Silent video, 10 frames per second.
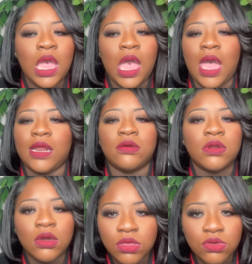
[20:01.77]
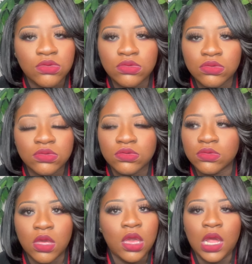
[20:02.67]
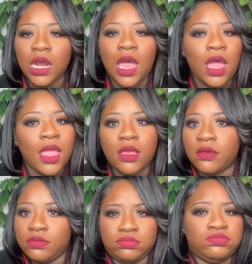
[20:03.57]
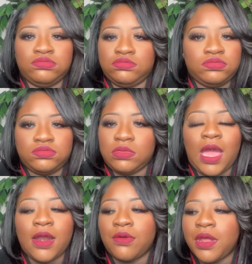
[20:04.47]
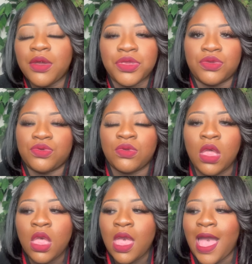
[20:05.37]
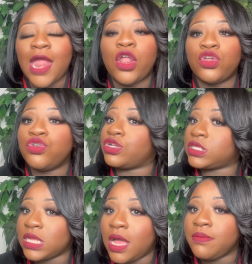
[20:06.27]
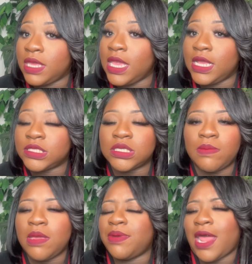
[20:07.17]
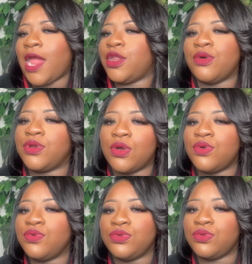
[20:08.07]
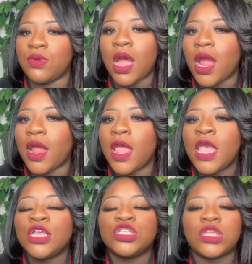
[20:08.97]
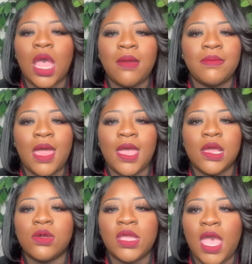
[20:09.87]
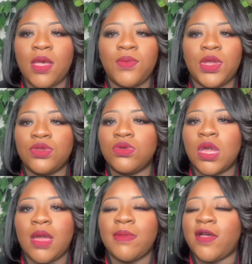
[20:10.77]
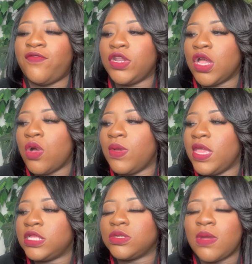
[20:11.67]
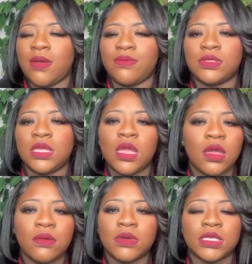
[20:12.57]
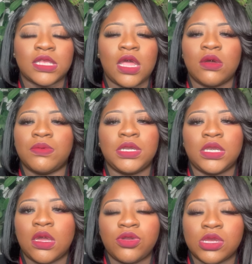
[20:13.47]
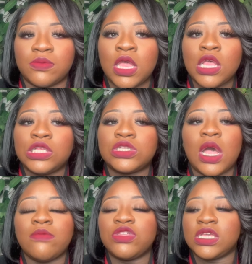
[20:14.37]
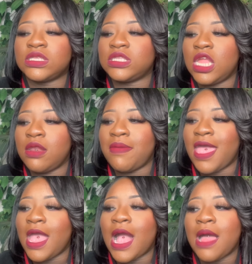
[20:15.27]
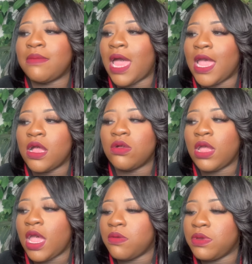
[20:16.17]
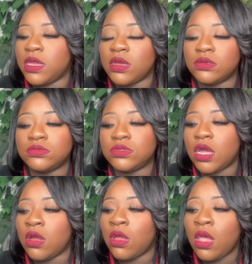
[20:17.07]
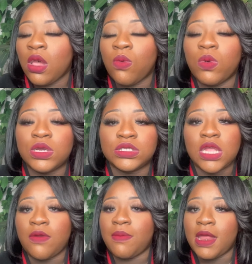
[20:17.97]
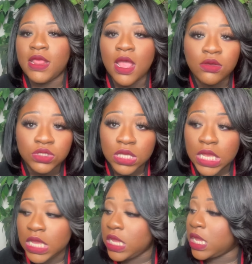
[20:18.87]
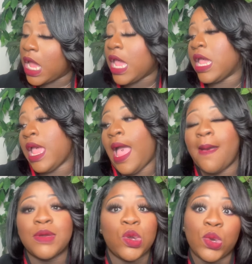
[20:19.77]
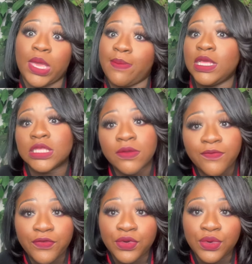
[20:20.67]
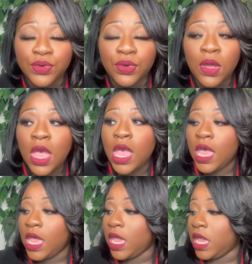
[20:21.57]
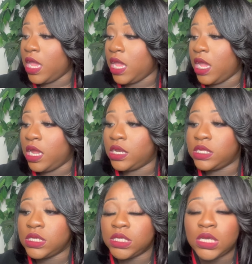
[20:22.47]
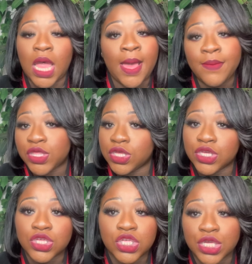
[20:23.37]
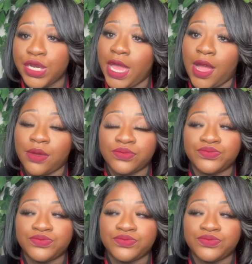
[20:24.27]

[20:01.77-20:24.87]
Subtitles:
I don't know you. Like, I don't know you. I know you're some kin to me, but I don't know who you are. So I'm like, okay, well, you know, I'm not finna go and interact with them because I don't really know them. So I'm just sitting back. I'm like, okay, well, you know, once everybody else eat, I'ma go and get me some food and I'ma just chill out.